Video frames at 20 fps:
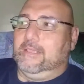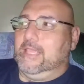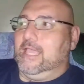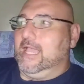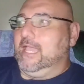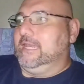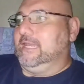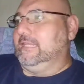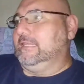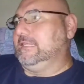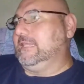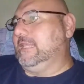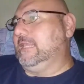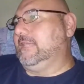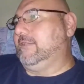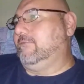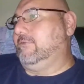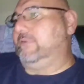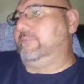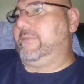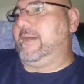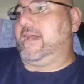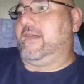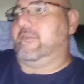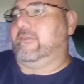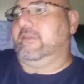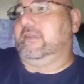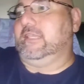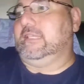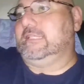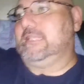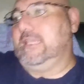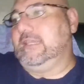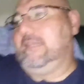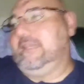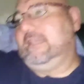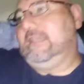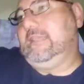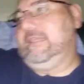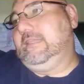I didn't think it would bother it, because
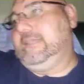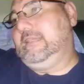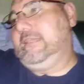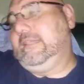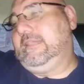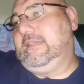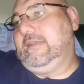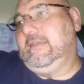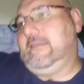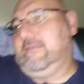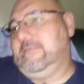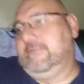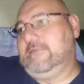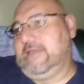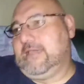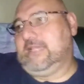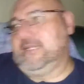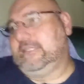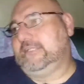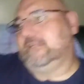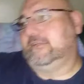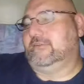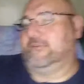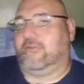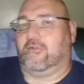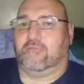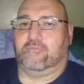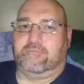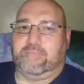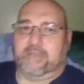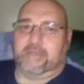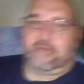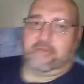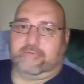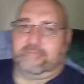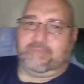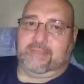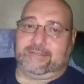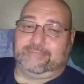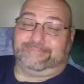I should have known better,
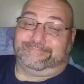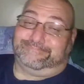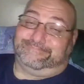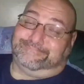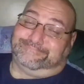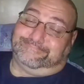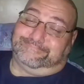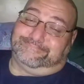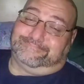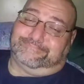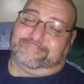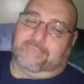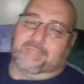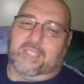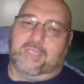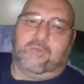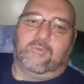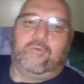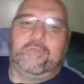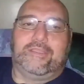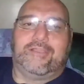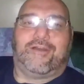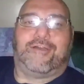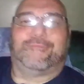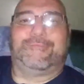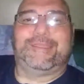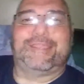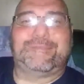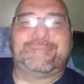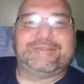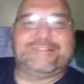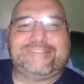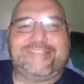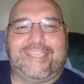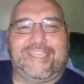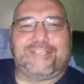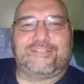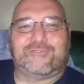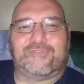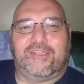but we all make
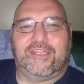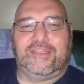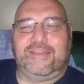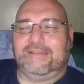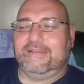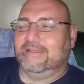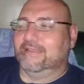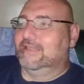mistakes, right?